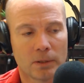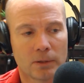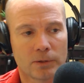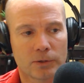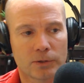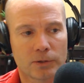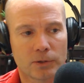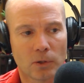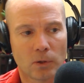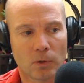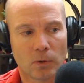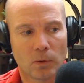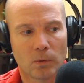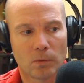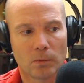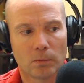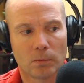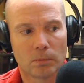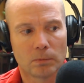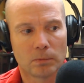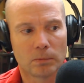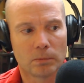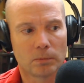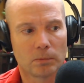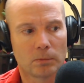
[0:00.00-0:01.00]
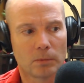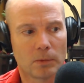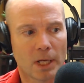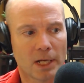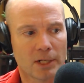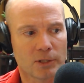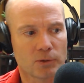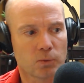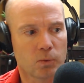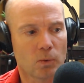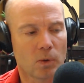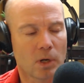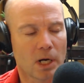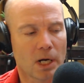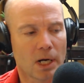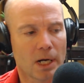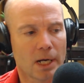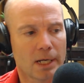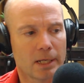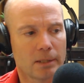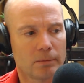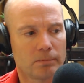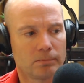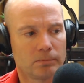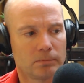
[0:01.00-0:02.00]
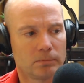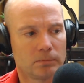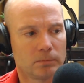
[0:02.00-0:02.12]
So that's why